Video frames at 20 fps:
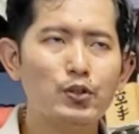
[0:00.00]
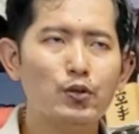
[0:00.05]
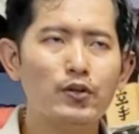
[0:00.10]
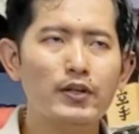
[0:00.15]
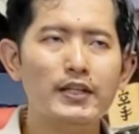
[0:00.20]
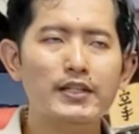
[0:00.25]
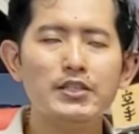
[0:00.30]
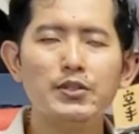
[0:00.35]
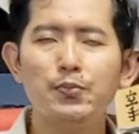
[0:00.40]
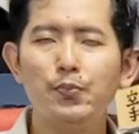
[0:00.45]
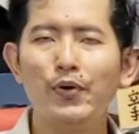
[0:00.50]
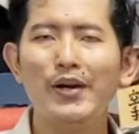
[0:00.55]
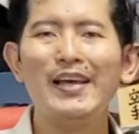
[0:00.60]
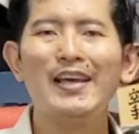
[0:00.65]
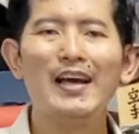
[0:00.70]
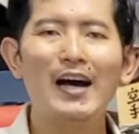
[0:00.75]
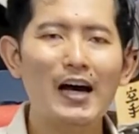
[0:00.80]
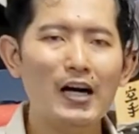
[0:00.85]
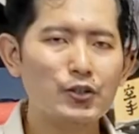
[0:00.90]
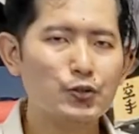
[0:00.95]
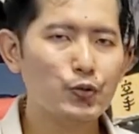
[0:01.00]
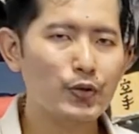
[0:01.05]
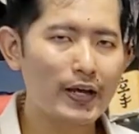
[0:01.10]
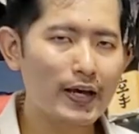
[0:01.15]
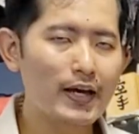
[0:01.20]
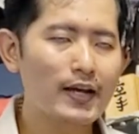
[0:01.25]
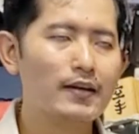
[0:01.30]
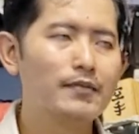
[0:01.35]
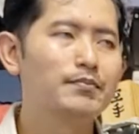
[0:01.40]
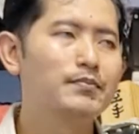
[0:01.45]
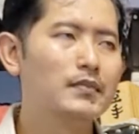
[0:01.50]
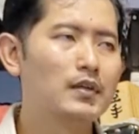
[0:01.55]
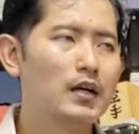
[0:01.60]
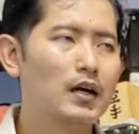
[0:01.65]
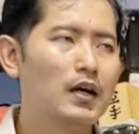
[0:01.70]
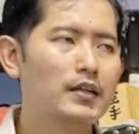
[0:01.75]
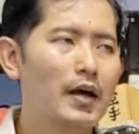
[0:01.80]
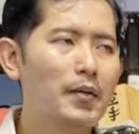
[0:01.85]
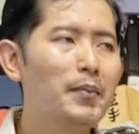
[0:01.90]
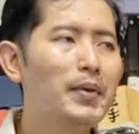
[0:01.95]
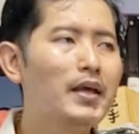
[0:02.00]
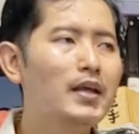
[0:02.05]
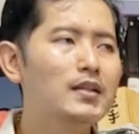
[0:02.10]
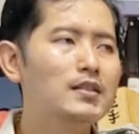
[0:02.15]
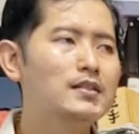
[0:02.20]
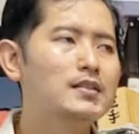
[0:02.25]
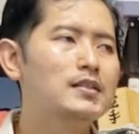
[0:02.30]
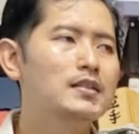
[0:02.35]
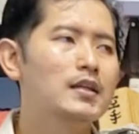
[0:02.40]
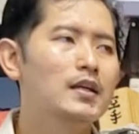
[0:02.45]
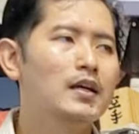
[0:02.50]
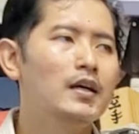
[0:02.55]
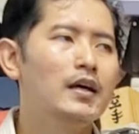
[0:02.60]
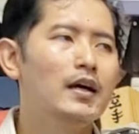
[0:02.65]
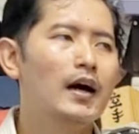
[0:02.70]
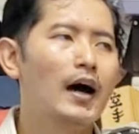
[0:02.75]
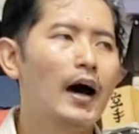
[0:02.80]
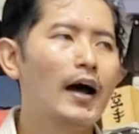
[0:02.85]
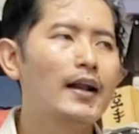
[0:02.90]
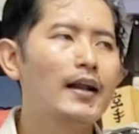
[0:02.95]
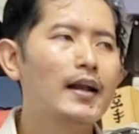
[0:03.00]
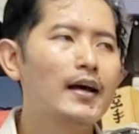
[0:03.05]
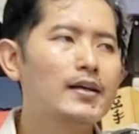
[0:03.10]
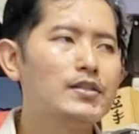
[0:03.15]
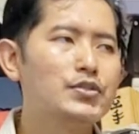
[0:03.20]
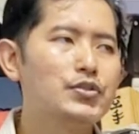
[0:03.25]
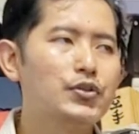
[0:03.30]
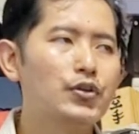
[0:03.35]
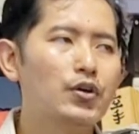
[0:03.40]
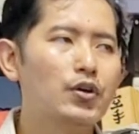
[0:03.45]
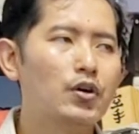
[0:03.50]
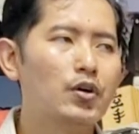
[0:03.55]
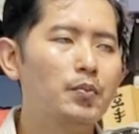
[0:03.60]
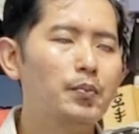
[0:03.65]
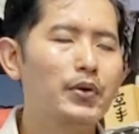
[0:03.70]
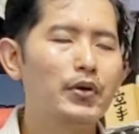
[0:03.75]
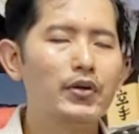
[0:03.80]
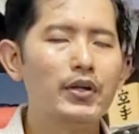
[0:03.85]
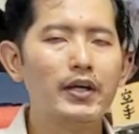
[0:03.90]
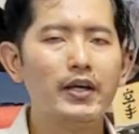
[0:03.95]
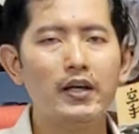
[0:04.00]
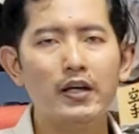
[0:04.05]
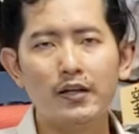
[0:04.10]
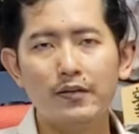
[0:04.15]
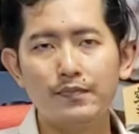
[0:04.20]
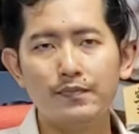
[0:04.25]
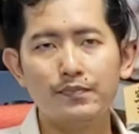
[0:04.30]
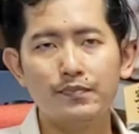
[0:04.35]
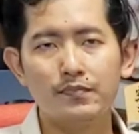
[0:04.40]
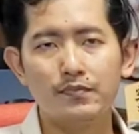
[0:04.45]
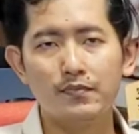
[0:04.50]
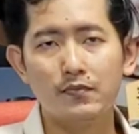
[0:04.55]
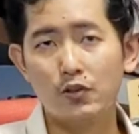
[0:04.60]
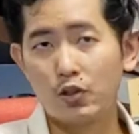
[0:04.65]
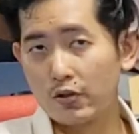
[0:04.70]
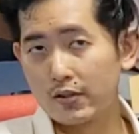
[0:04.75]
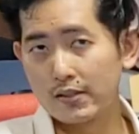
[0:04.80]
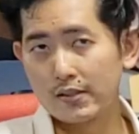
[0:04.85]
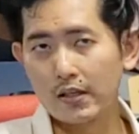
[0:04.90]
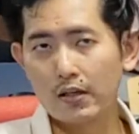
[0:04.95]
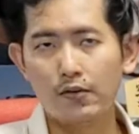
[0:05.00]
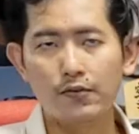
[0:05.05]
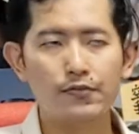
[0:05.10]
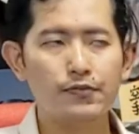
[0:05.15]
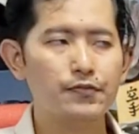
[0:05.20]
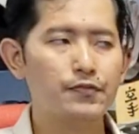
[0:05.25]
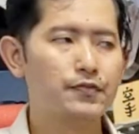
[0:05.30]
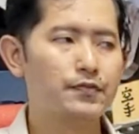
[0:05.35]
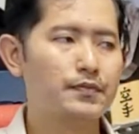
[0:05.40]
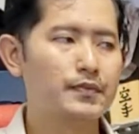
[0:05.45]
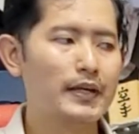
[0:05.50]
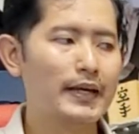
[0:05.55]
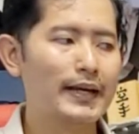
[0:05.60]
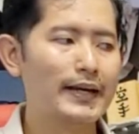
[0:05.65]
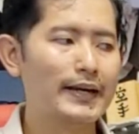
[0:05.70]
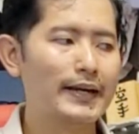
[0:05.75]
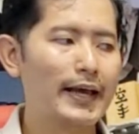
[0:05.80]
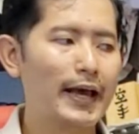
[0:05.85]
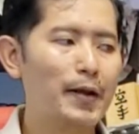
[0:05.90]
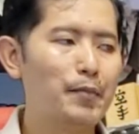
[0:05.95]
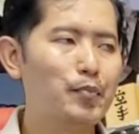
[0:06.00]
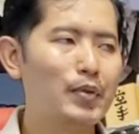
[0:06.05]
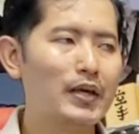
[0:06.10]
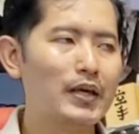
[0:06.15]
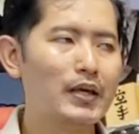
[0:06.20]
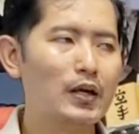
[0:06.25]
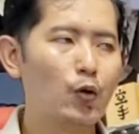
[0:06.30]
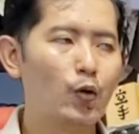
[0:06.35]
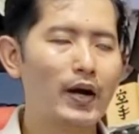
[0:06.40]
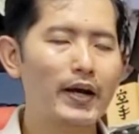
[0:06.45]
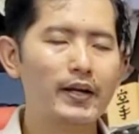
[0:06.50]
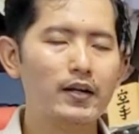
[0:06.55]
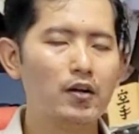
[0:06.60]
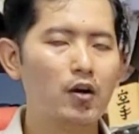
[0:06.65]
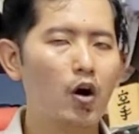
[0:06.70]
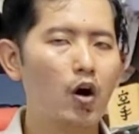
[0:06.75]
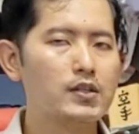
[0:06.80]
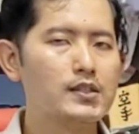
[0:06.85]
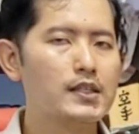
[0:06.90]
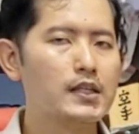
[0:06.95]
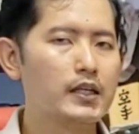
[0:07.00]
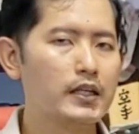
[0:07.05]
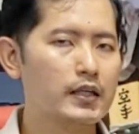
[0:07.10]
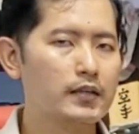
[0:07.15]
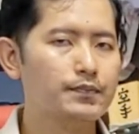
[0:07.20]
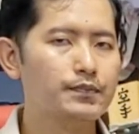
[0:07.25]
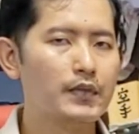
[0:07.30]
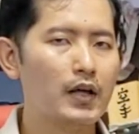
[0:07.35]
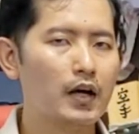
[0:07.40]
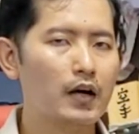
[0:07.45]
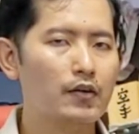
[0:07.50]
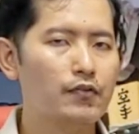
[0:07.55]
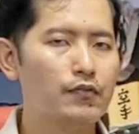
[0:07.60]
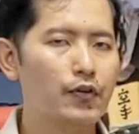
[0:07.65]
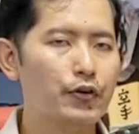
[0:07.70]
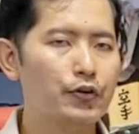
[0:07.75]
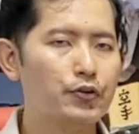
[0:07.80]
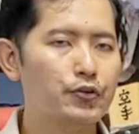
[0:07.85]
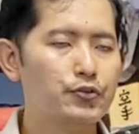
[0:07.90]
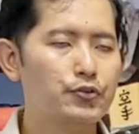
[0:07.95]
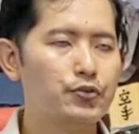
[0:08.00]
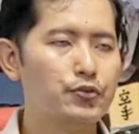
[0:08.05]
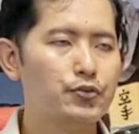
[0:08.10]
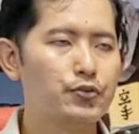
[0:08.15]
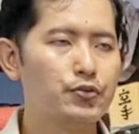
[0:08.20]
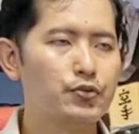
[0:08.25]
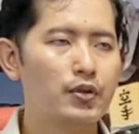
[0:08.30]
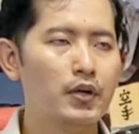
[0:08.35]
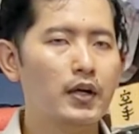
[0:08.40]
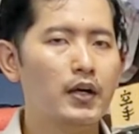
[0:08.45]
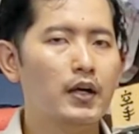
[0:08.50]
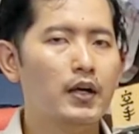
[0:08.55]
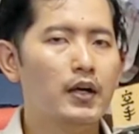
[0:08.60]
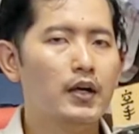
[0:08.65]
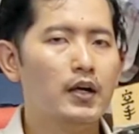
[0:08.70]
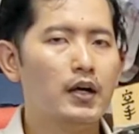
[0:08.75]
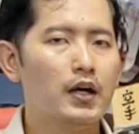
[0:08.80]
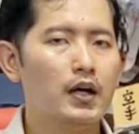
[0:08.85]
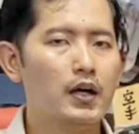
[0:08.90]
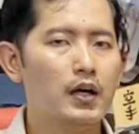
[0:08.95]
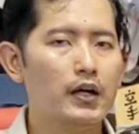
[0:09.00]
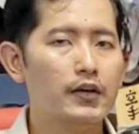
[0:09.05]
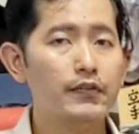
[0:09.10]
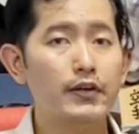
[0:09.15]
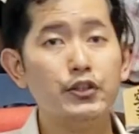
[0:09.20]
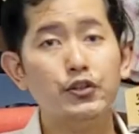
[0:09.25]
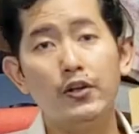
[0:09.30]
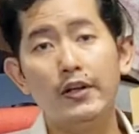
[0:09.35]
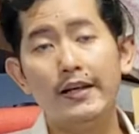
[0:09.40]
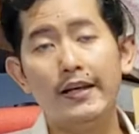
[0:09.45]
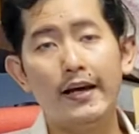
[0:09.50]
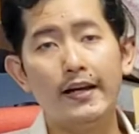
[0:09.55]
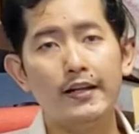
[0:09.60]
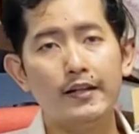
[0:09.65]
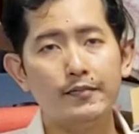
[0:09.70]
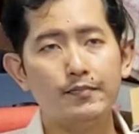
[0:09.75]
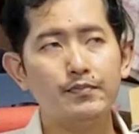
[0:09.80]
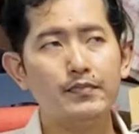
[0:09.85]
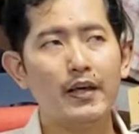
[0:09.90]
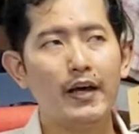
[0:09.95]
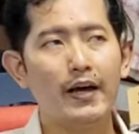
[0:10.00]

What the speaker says: So it's pretty hard to get. That means unless you're building it yourself, it can be quite costly for you to eventually get it.